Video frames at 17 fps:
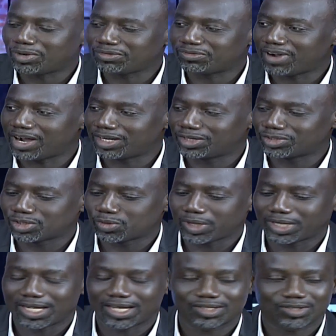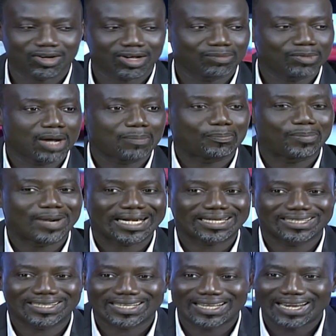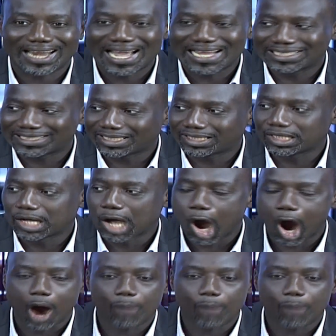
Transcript: referring to when I talk about practicalizing